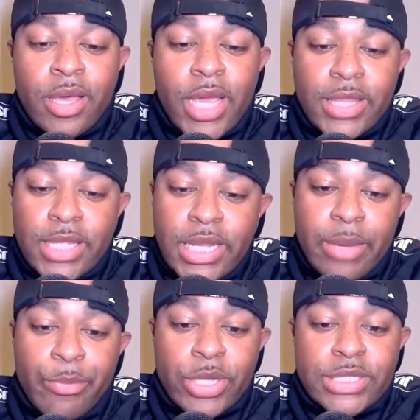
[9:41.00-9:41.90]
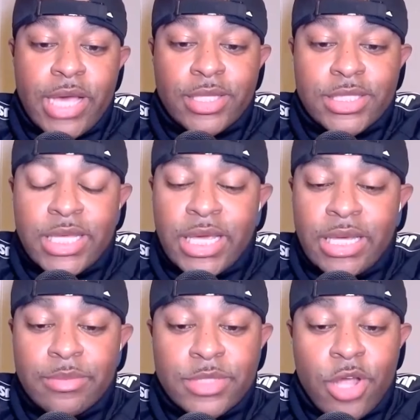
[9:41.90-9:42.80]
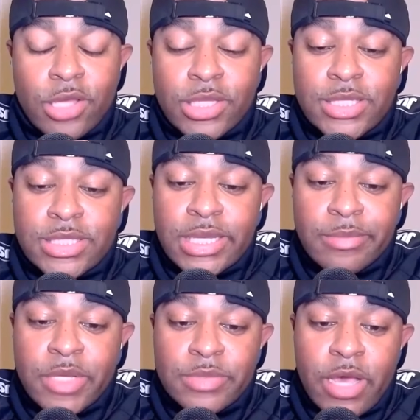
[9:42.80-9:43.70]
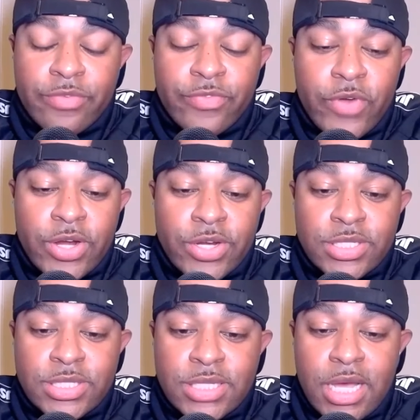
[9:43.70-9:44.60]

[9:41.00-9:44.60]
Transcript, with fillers: And then Nick brings out the teams. Karlissa's team comes out first.